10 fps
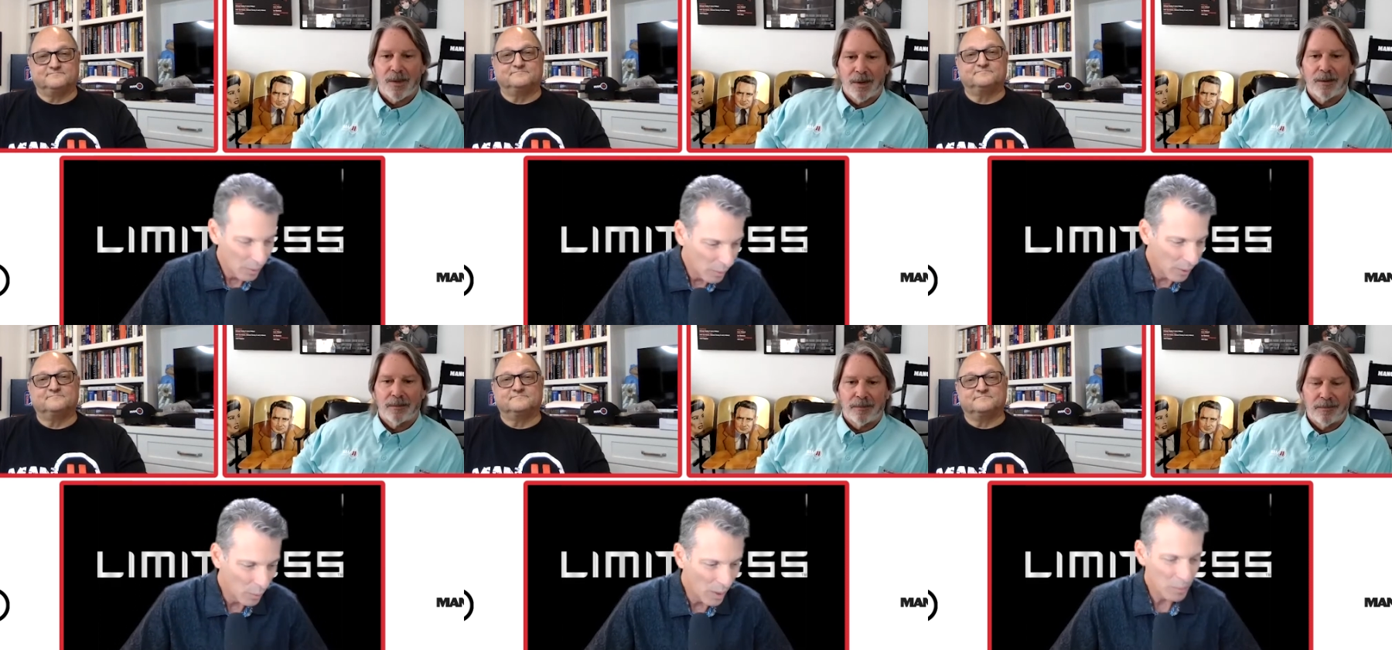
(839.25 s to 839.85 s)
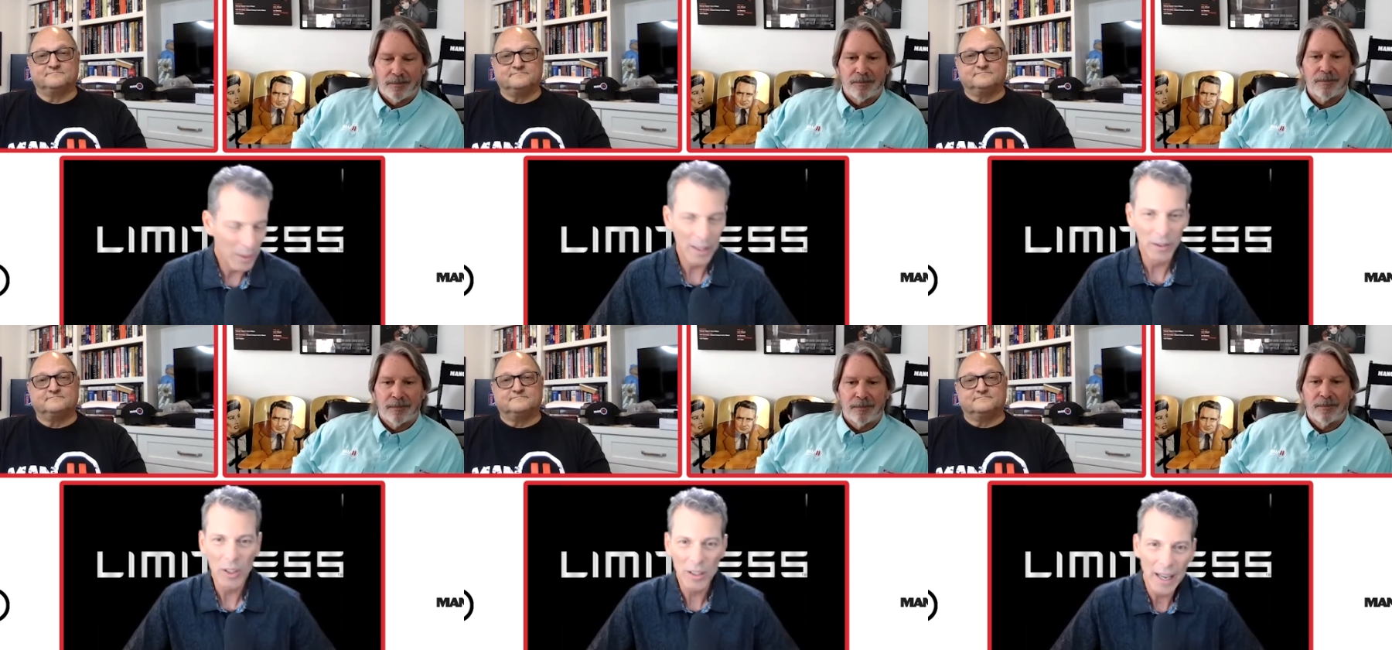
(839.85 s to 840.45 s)
Speaker 1: Well, what would
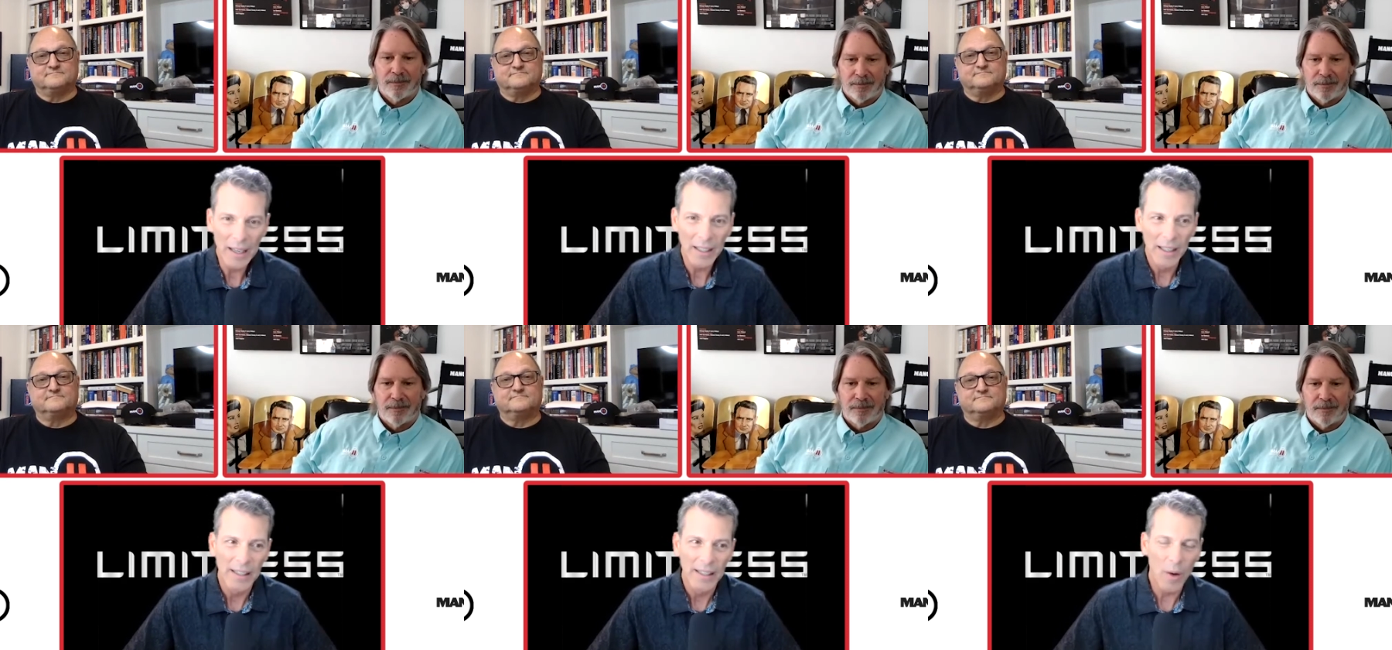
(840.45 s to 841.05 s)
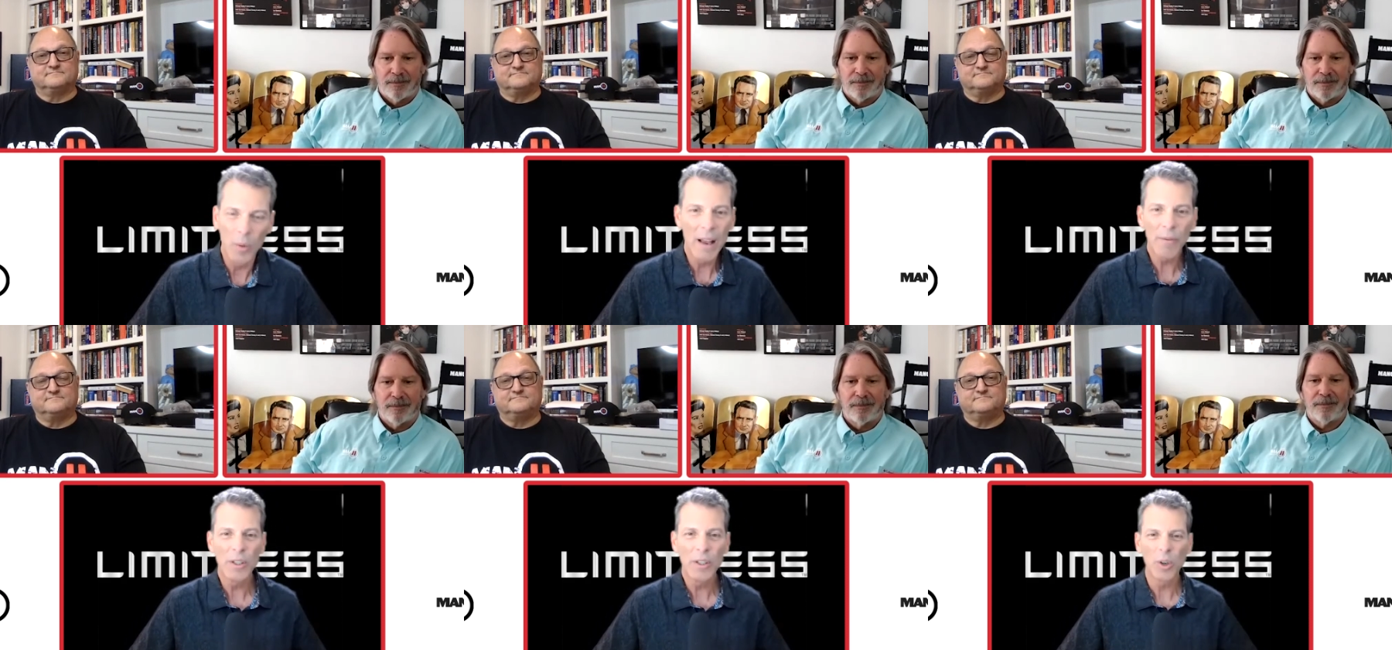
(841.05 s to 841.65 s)
it look like? Now,
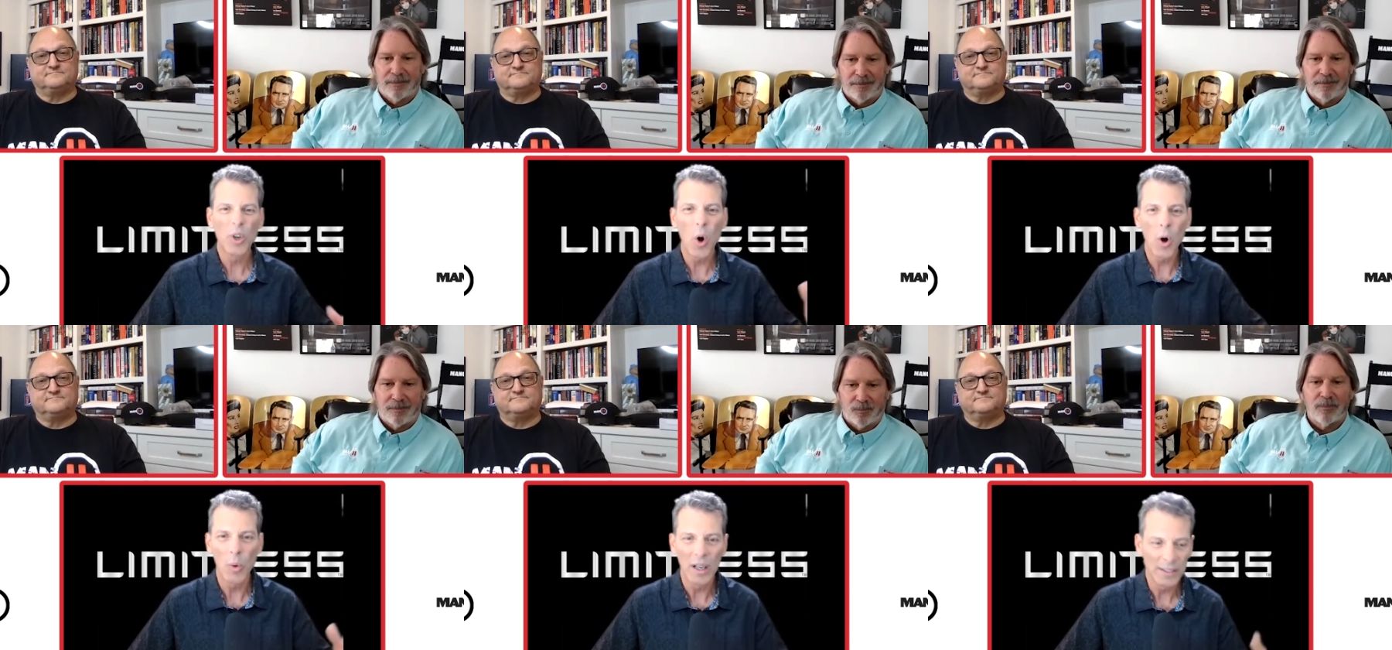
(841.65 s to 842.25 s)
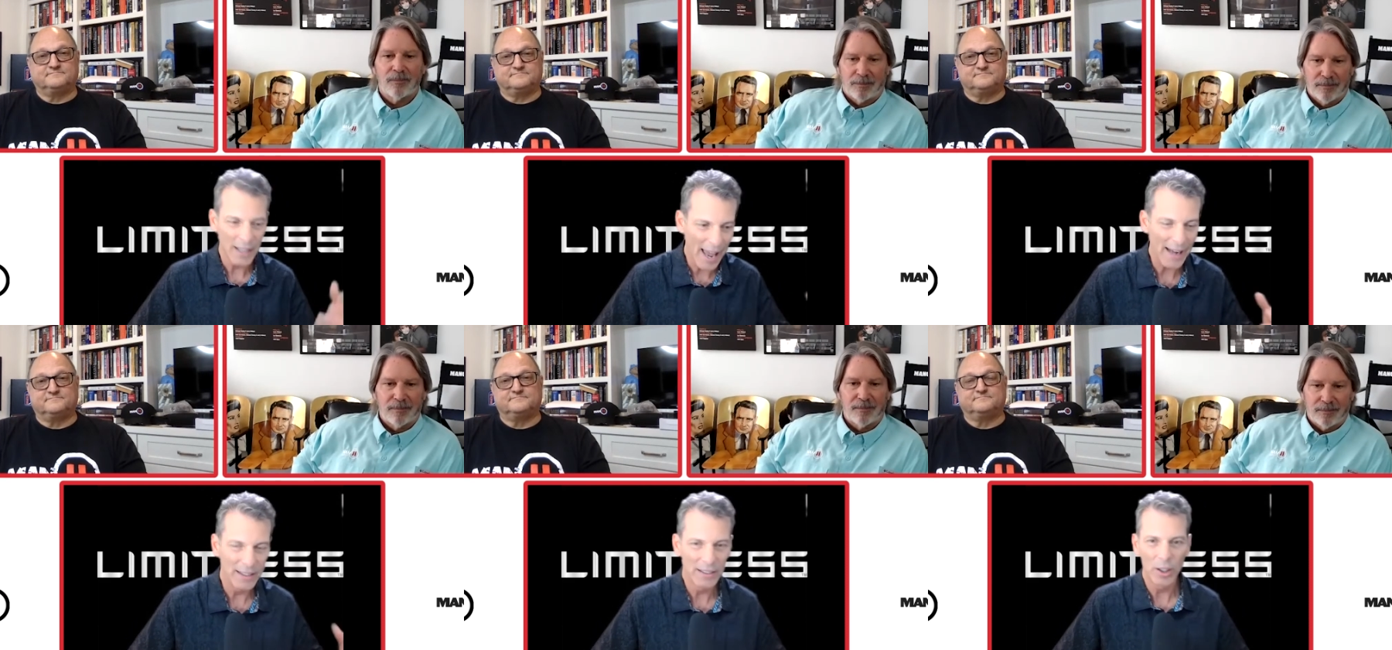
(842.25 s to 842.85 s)
whatever your goal was
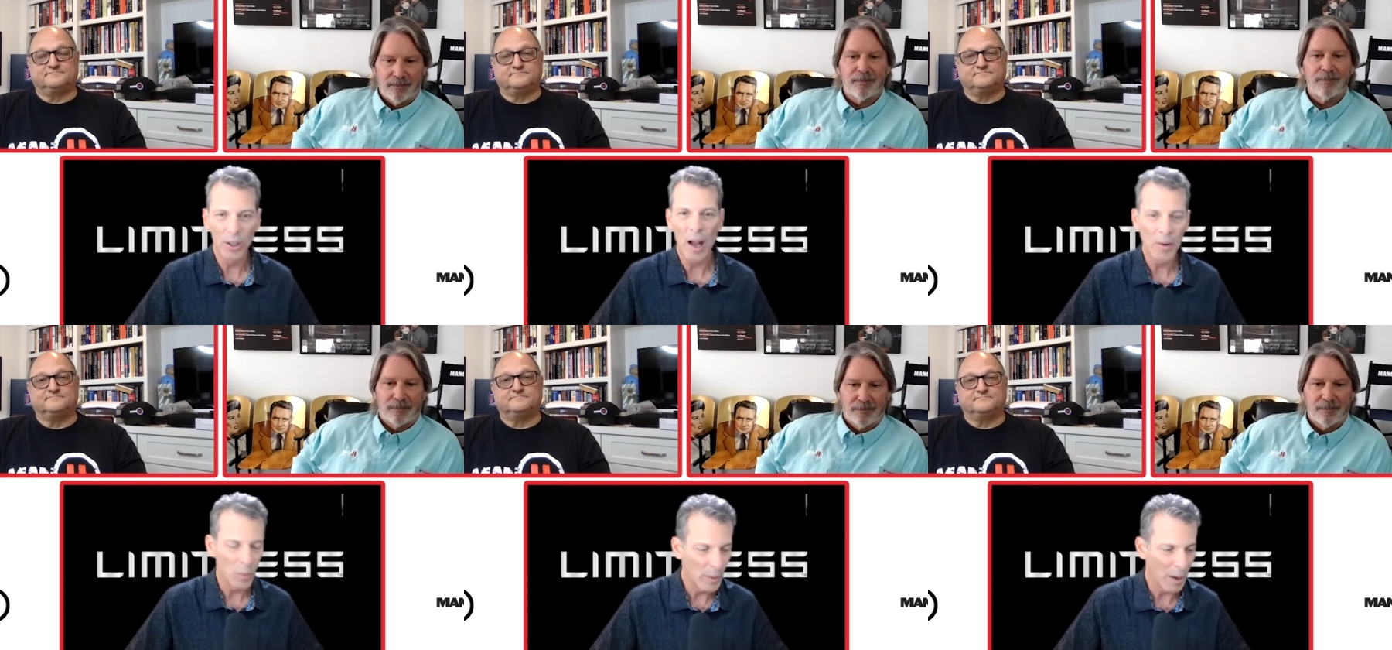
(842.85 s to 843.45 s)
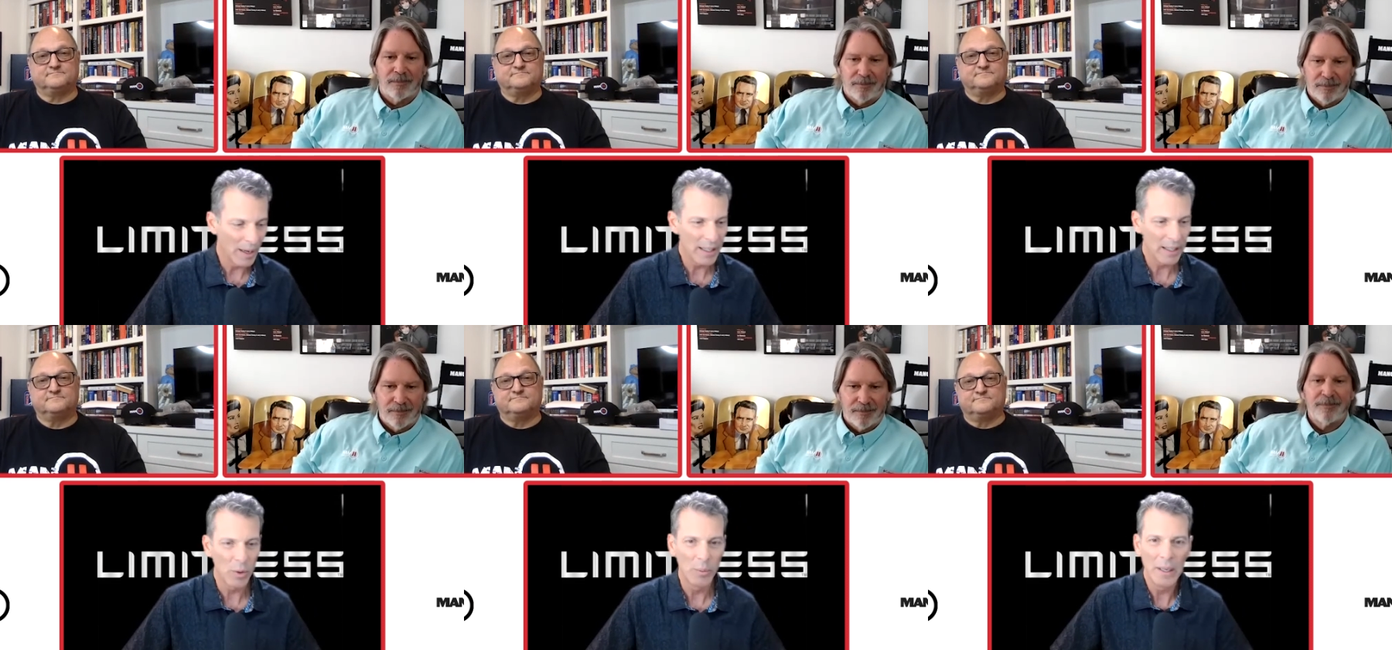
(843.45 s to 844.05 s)
add a zero, I, we want to
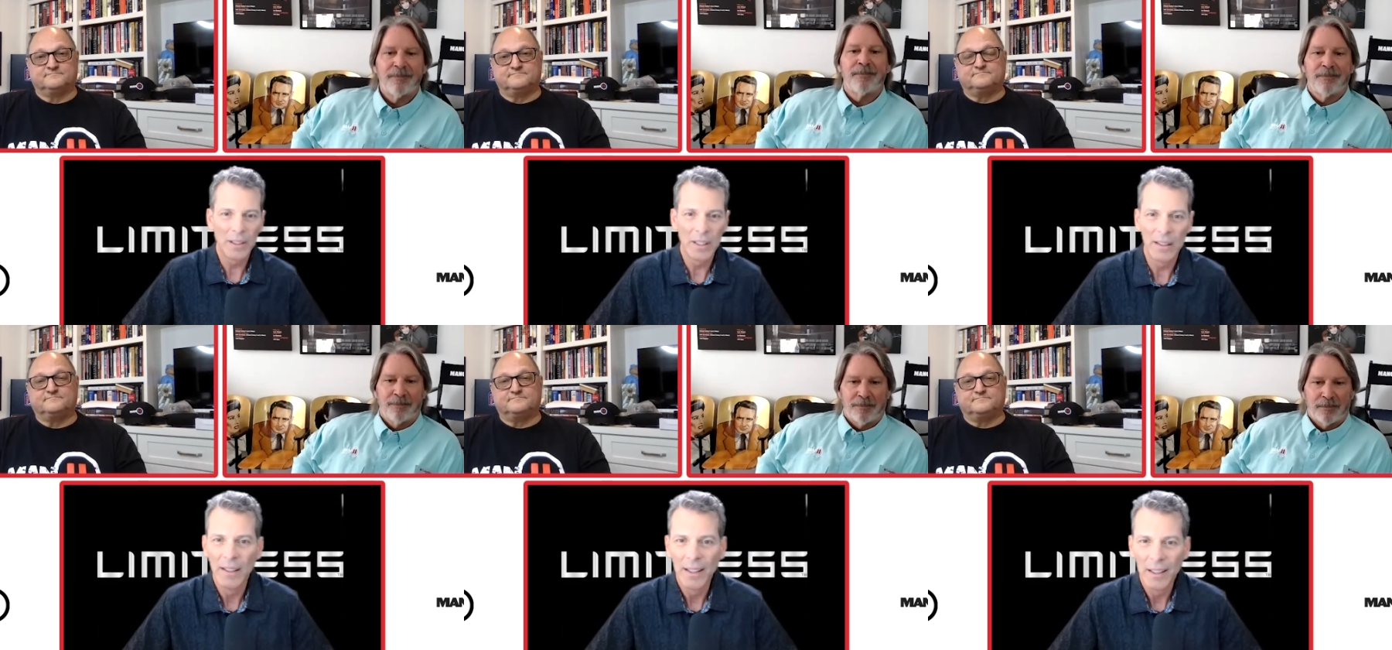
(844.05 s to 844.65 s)
get to a million